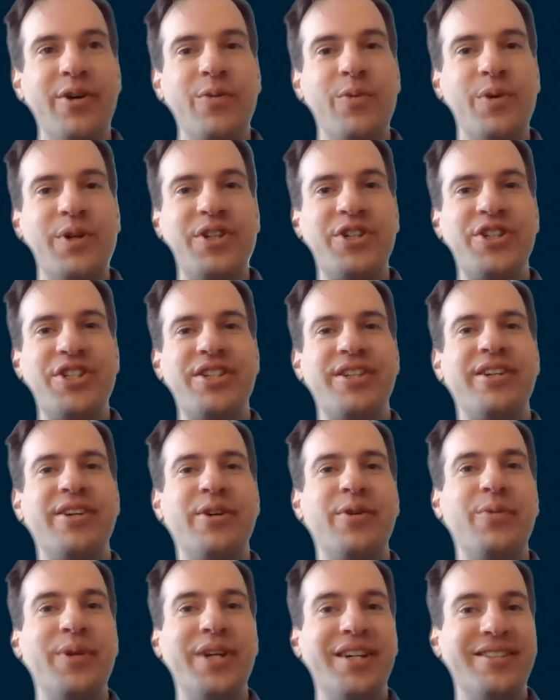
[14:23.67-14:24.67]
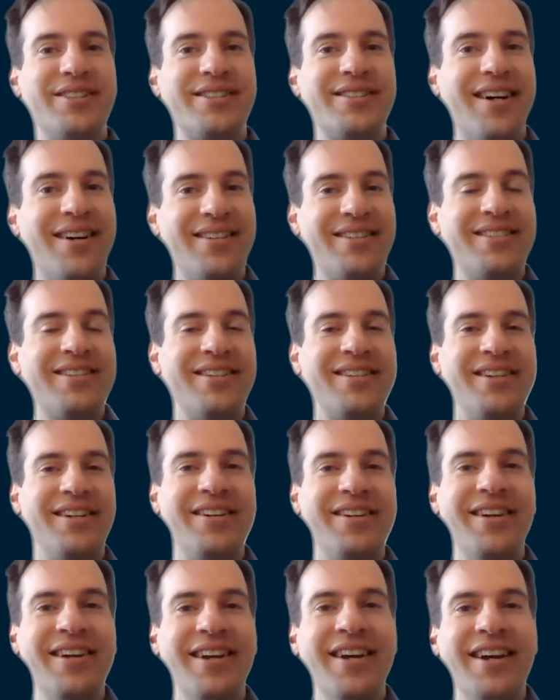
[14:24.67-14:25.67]
which we are
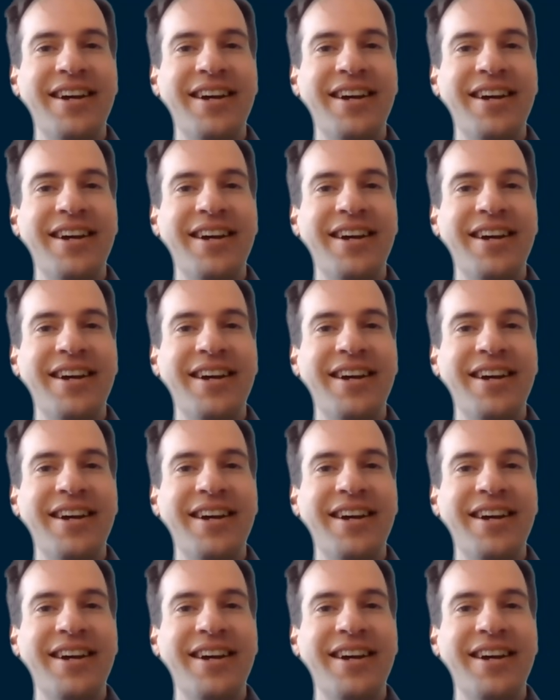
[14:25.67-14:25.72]
starting.